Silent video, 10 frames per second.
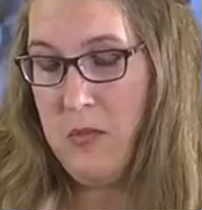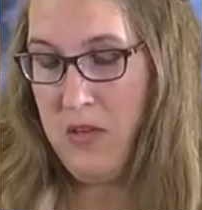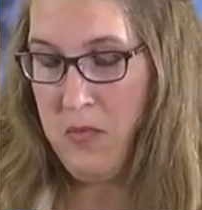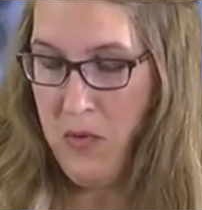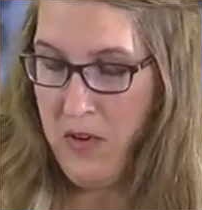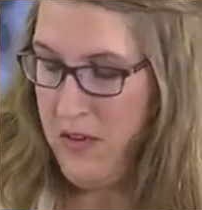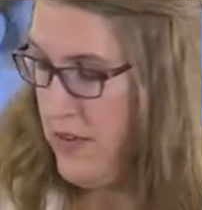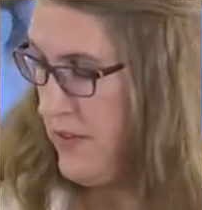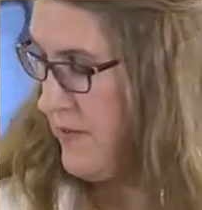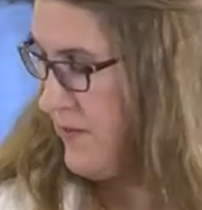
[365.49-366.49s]
to be
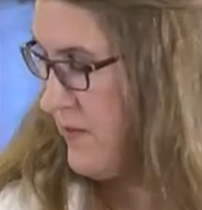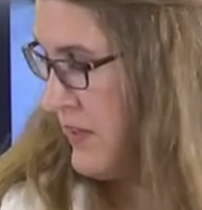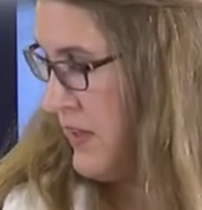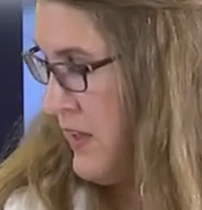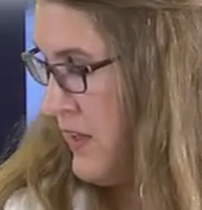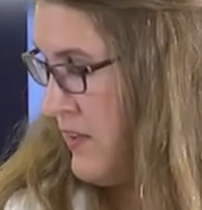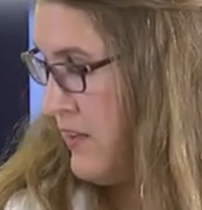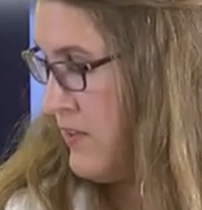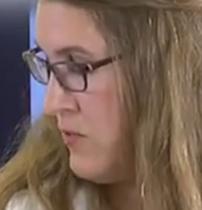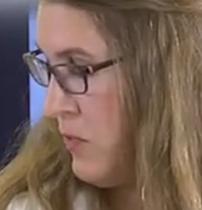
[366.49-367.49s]
important.
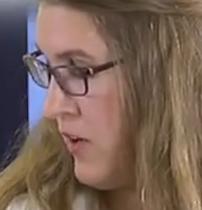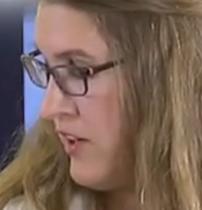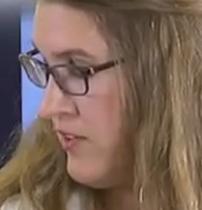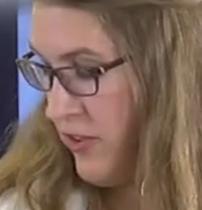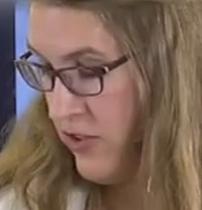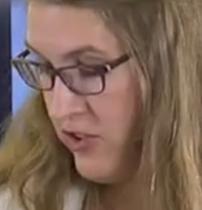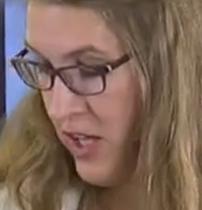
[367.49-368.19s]
This is Barney's first